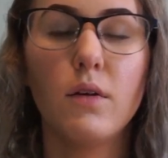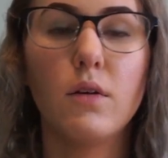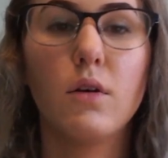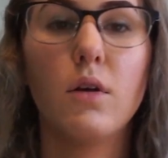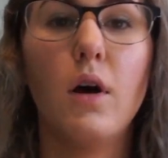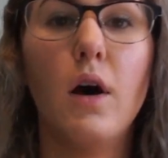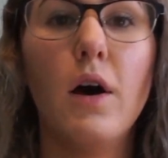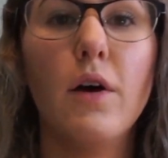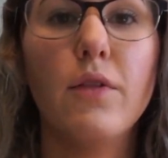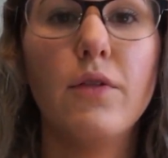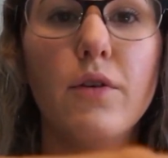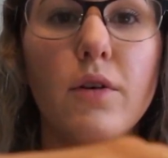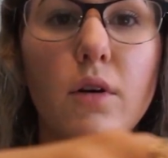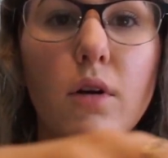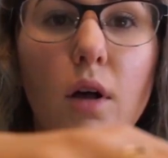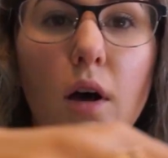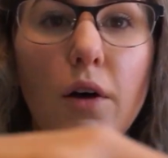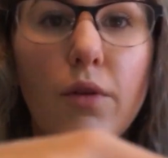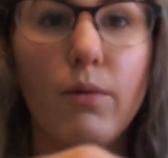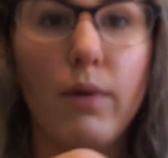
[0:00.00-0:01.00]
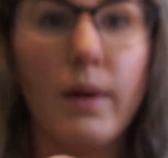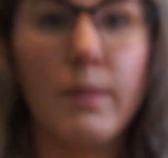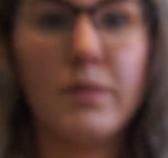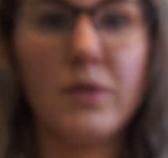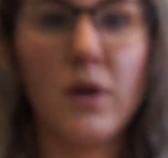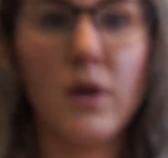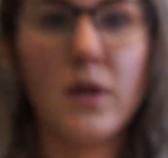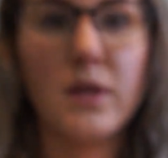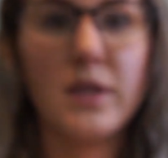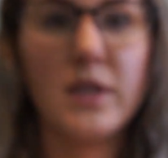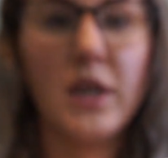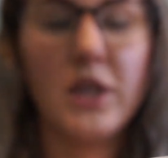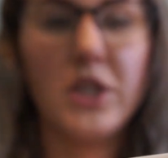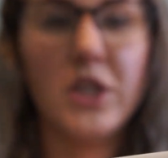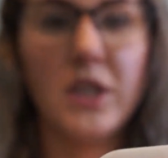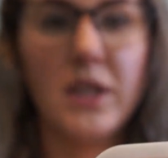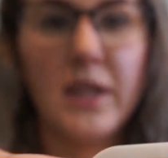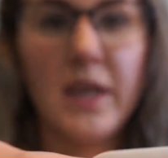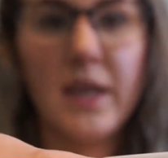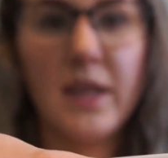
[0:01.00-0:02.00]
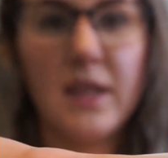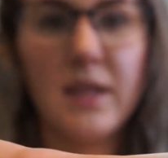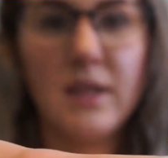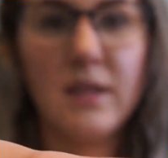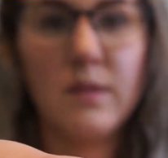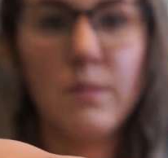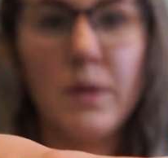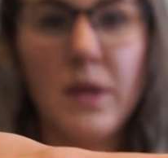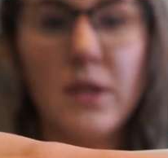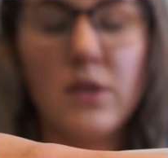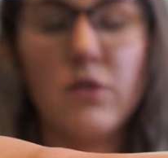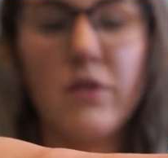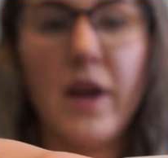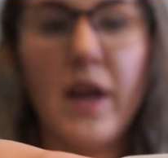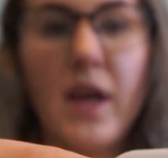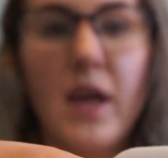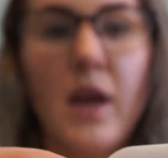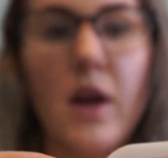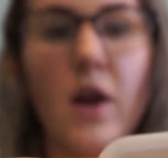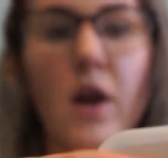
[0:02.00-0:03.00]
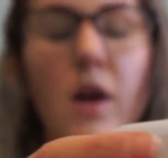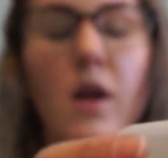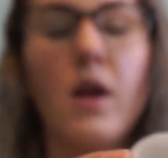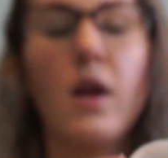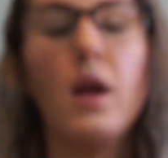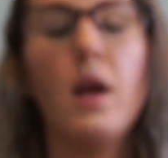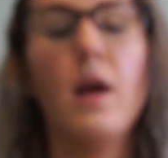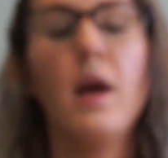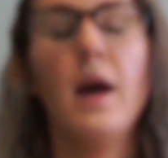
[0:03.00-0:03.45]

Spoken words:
the cloth wipes aren't touching, like this space right here.